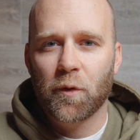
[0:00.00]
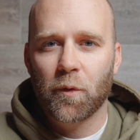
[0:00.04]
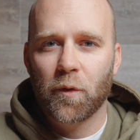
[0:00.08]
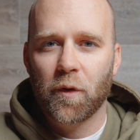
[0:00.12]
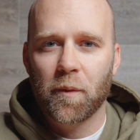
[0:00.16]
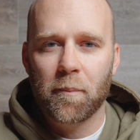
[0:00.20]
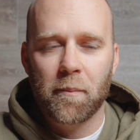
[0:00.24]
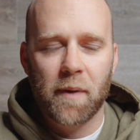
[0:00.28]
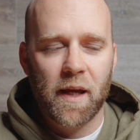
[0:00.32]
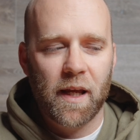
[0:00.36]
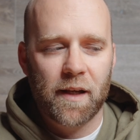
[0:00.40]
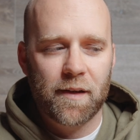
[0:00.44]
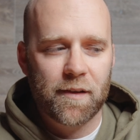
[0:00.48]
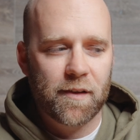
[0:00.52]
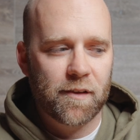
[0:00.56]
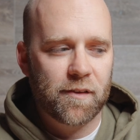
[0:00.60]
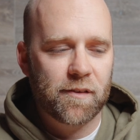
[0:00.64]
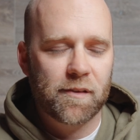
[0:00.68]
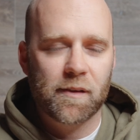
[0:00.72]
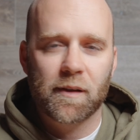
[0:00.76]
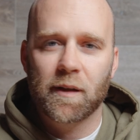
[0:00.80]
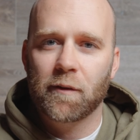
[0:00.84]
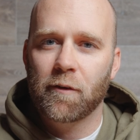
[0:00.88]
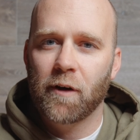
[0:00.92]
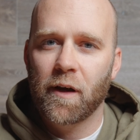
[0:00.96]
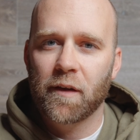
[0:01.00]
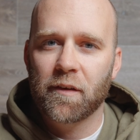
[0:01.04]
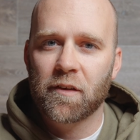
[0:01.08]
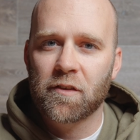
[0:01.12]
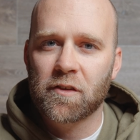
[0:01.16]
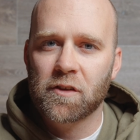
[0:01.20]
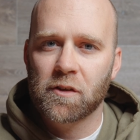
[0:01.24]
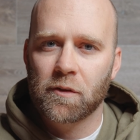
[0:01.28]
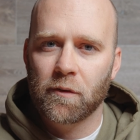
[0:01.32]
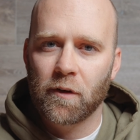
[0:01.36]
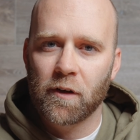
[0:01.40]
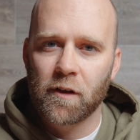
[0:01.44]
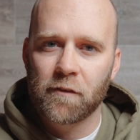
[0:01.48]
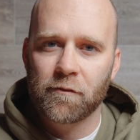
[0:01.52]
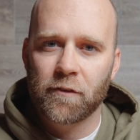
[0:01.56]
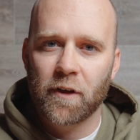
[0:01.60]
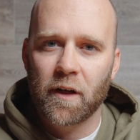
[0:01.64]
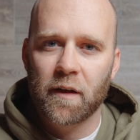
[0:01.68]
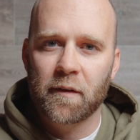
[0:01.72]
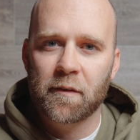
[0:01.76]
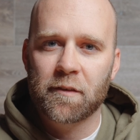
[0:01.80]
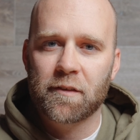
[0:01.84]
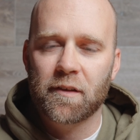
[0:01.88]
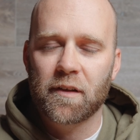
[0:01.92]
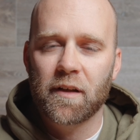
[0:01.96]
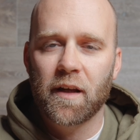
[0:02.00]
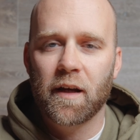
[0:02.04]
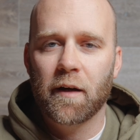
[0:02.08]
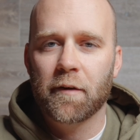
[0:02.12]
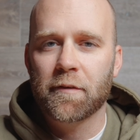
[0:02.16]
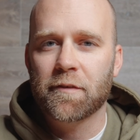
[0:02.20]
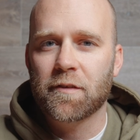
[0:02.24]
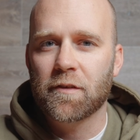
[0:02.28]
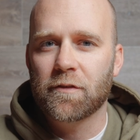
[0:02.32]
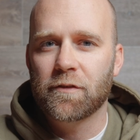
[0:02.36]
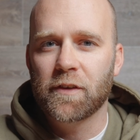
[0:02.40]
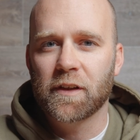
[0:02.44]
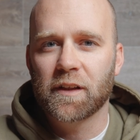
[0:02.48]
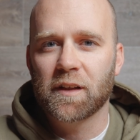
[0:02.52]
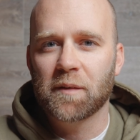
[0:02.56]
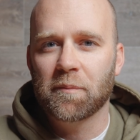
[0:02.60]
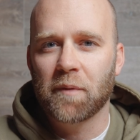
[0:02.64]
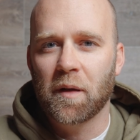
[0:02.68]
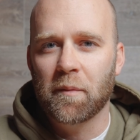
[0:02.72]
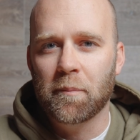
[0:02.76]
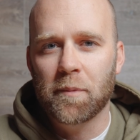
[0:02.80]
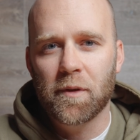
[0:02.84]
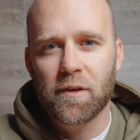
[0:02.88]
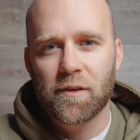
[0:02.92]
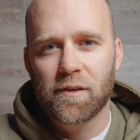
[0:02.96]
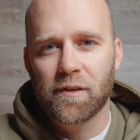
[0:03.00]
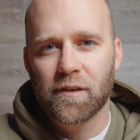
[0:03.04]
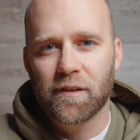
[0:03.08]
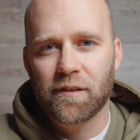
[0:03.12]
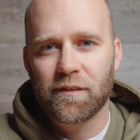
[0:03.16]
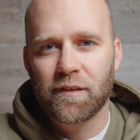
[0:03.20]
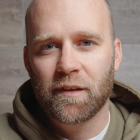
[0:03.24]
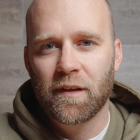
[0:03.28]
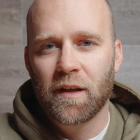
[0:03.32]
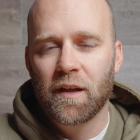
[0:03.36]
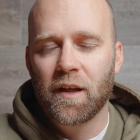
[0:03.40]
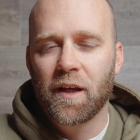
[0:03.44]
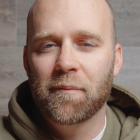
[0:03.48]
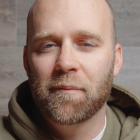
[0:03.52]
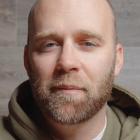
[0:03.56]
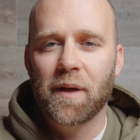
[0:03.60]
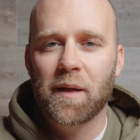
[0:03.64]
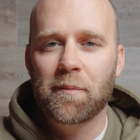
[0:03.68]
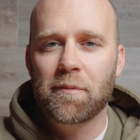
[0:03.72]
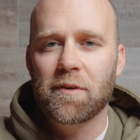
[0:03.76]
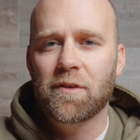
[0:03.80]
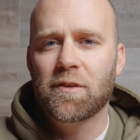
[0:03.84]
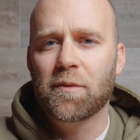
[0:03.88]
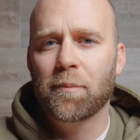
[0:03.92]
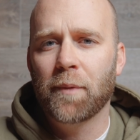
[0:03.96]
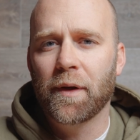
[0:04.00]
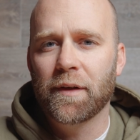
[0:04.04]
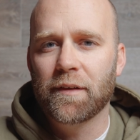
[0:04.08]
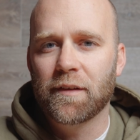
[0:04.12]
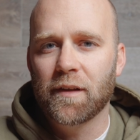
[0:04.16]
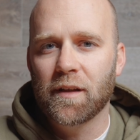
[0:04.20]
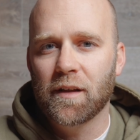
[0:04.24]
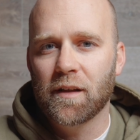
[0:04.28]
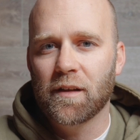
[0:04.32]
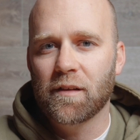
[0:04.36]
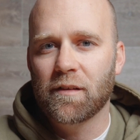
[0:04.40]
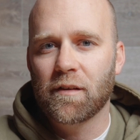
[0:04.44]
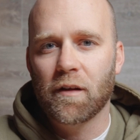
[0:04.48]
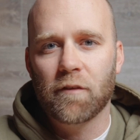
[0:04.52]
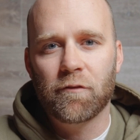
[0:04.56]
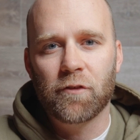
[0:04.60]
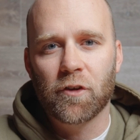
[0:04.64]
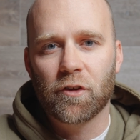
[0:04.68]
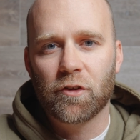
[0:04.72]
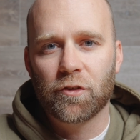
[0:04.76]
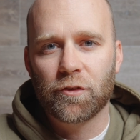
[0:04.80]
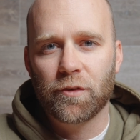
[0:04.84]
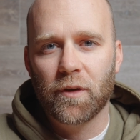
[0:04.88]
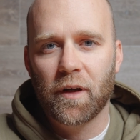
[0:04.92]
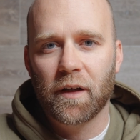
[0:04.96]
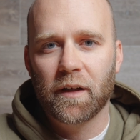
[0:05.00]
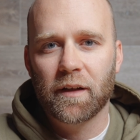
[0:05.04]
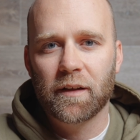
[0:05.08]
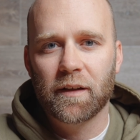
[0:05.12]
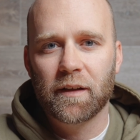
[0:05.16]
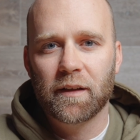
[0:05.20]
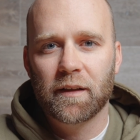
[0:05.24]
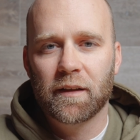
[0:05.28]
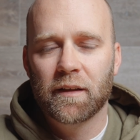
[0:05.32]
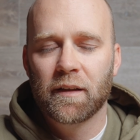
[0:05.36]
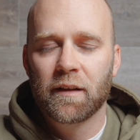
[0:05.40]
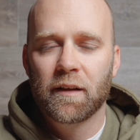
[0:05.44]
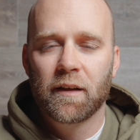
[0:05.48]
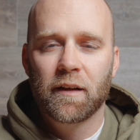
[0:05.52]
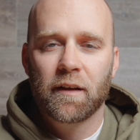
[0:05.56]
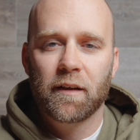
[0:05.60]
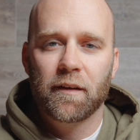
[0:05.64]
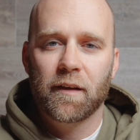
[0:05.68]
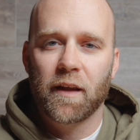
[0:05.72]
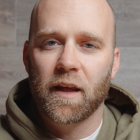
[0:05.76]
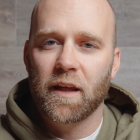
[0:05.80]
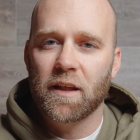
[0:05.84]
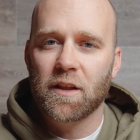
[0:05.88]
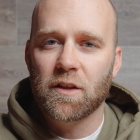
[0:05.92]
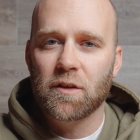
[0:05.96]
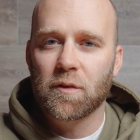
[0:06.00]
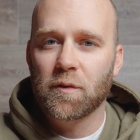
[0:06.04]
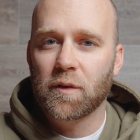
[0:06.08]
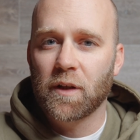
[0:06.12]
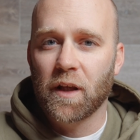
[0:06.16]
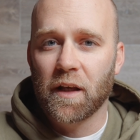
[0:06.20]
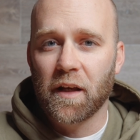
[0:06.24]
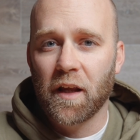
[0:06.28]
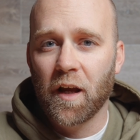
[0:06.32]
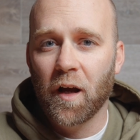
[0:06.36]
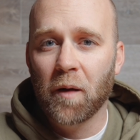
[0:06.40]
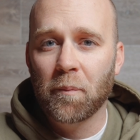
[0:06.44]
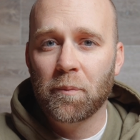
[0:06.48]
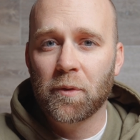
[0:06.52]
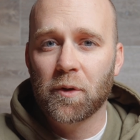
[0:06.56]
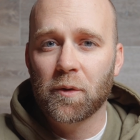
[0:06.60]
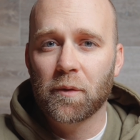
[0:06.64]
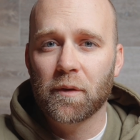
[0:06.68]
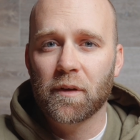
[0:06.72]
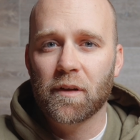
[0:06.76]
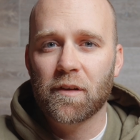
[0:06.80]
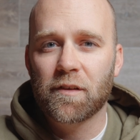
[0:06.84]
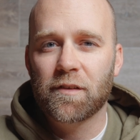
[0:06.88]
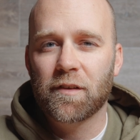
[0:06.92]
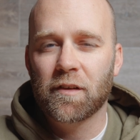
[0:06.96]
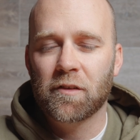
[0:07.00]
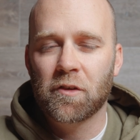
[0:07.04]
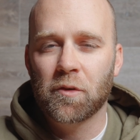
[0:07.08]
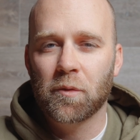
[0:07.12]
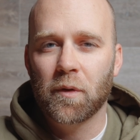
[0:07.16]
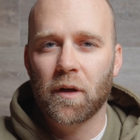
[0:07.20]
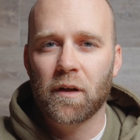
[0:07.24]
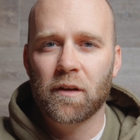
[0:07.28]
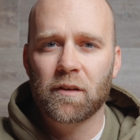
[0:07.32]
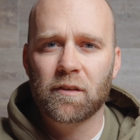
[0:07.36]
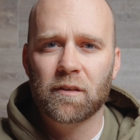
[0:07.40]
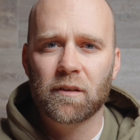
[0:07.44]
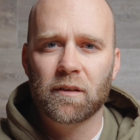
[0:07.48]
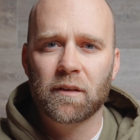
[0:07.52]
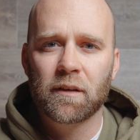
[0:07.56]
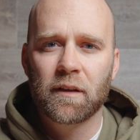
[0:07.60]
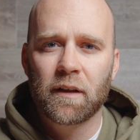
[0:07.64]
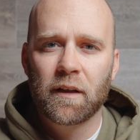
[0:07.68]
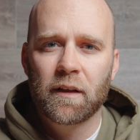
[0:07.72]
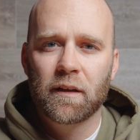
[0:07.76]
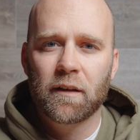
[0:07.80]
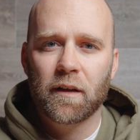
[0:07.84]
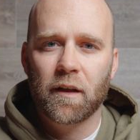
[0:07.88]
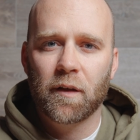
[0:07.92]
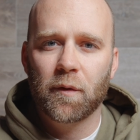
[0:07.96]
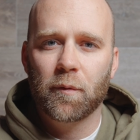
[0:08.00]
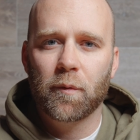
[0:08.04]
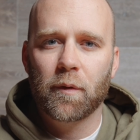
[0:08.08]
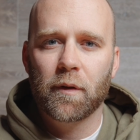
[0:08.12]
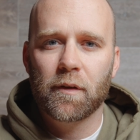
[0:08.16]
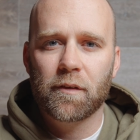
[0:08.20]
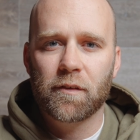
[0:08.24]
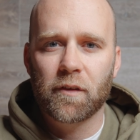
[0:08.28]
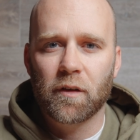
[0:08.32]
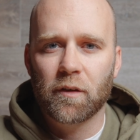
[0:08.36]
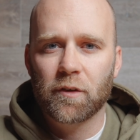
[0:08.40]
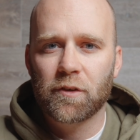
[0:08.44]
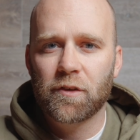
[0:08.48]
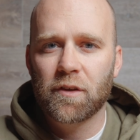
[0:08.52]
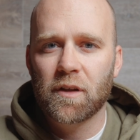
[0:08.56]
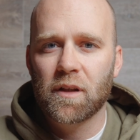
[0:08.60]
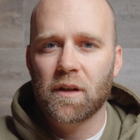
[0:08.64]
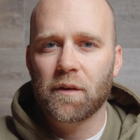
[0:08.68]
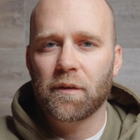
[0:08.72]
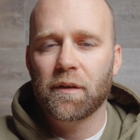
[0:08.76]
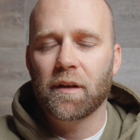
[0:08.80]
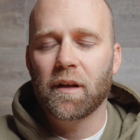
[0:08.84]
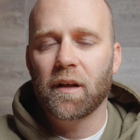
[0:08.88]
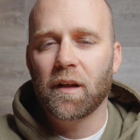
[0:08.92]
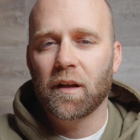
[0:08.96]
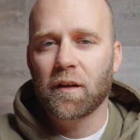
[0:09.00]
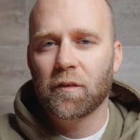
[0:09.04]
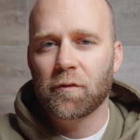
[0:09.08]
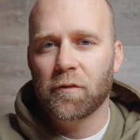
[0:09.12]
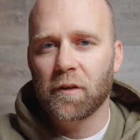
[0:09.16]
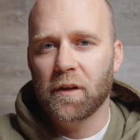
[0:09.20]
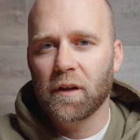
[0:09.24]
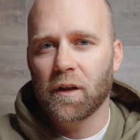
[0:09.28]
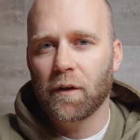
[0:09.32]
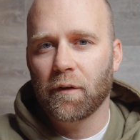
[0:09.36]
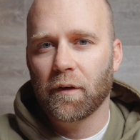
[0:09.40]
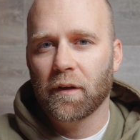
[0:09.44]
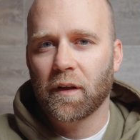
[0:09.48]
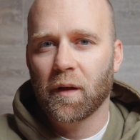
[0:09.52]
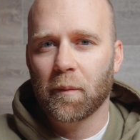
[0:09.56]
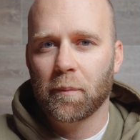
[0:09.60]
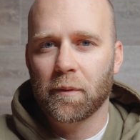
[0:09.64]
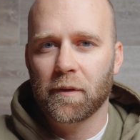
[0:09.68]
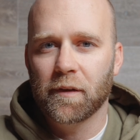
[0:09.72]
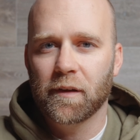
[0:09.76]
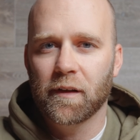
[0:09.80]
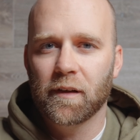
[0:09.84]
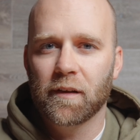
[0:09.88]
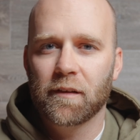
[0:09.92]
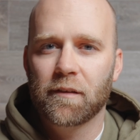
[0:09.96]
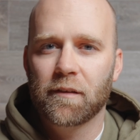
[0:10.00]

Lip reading: all the madness around this coronavirus and how it's affected my business. Maybe some ideas if you're struggling that can help you in this situation. Otherwise, I'll see you in the next video in a couple of